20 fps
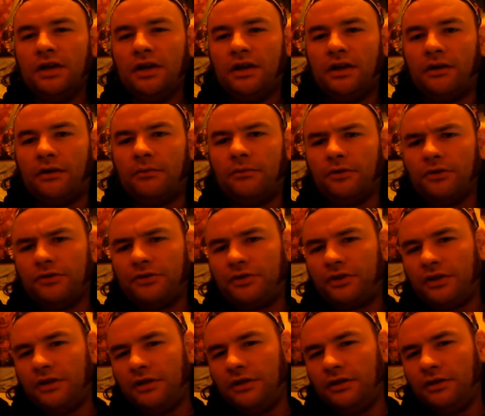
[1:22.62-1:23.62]
Now, I'm not
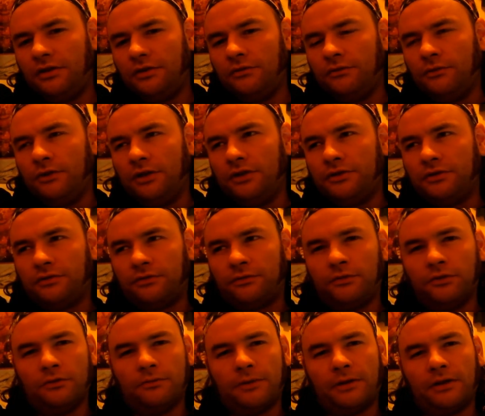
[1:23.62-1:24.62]
saying religious
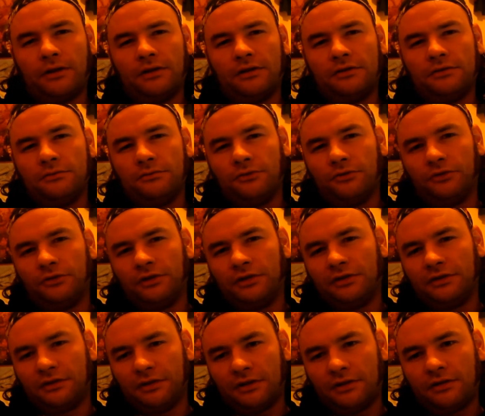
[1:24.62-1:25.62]
fundamentalism doesn't
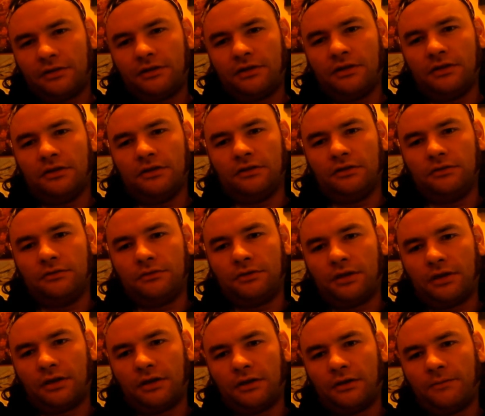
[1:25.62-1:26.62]
exist in the
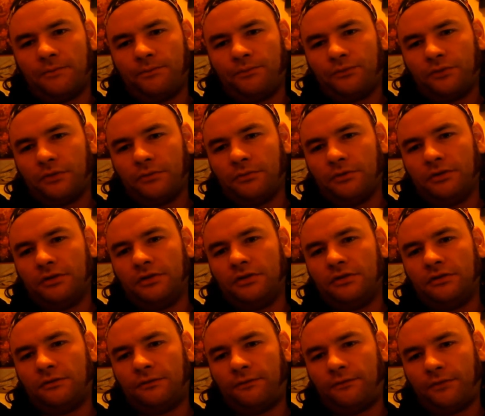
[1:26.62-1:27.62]
UK, but it
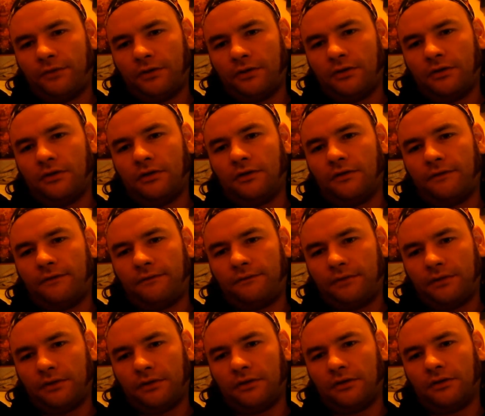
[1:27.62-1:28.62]
is far,
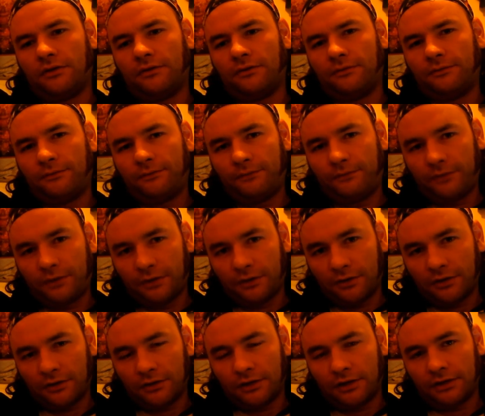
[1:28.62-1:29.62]
far,
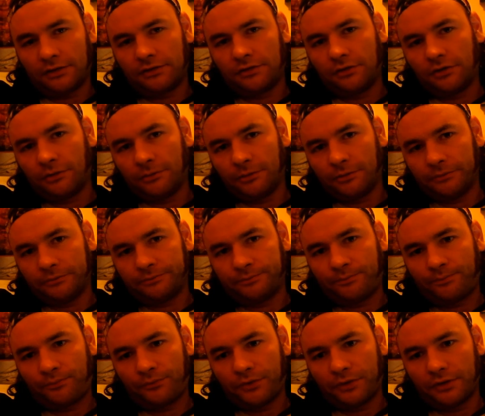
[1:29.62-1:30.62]
far less common
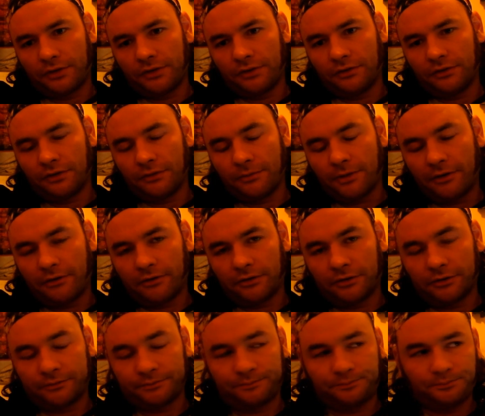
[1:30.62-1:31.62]
than it is in America.